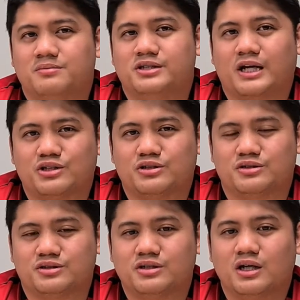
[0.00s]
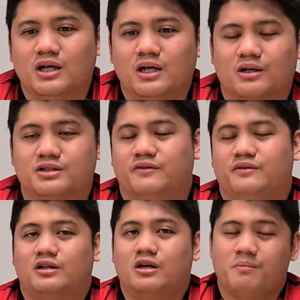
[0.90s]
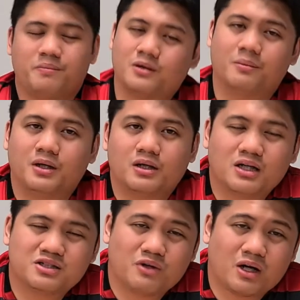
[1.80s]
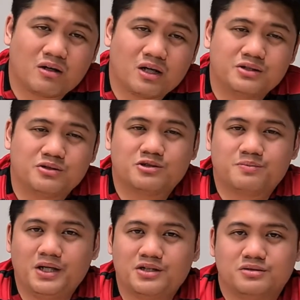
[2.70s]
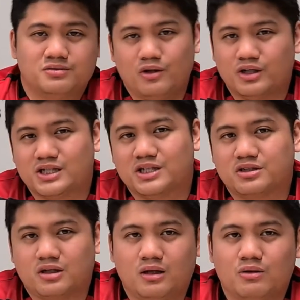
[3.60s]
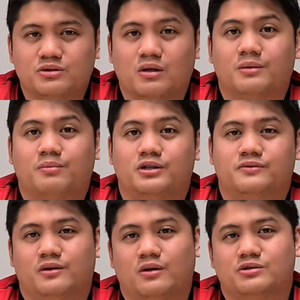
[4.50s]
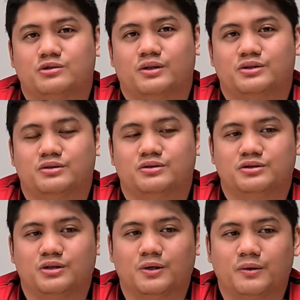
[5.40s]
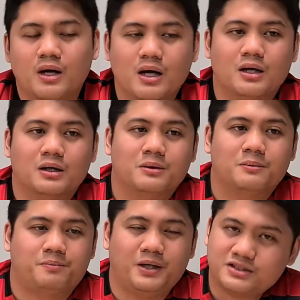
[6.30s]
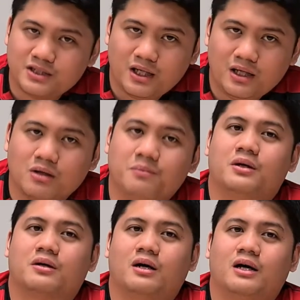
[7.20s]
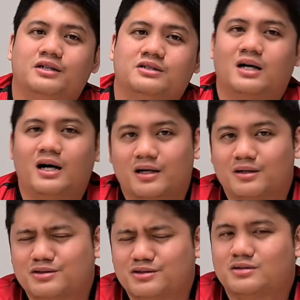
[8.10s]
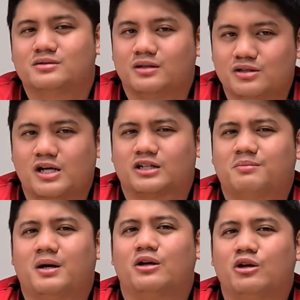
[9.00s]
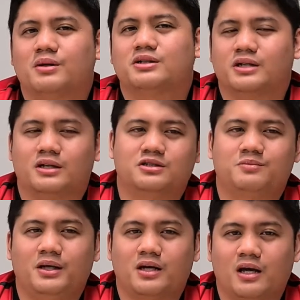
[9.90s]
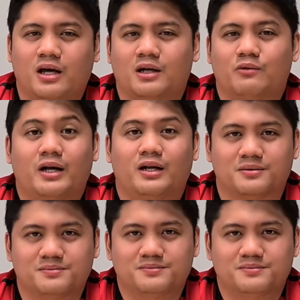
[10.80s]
sections, because if the computer doesn't recognize your speech, you essentially lose all the points for those questions. So PTE, computerized, IELTS, checked by humans in speaking and writing.